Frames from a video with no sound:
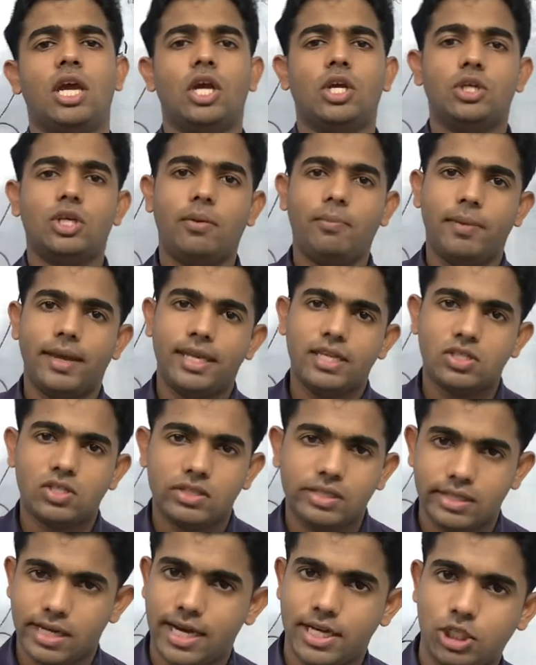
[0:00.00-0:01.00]
your
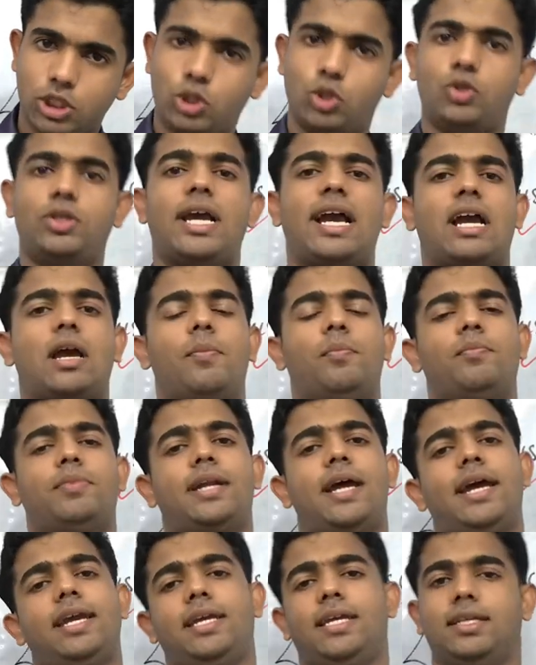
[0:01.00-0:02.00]
menisci should
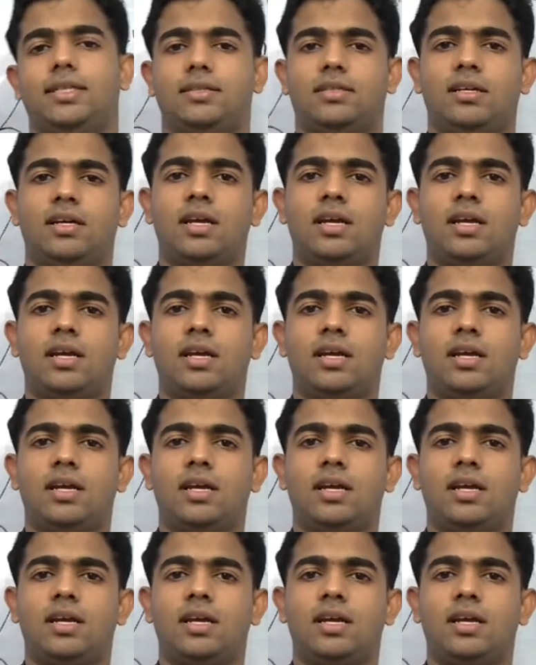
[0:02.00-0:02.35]
accompany it.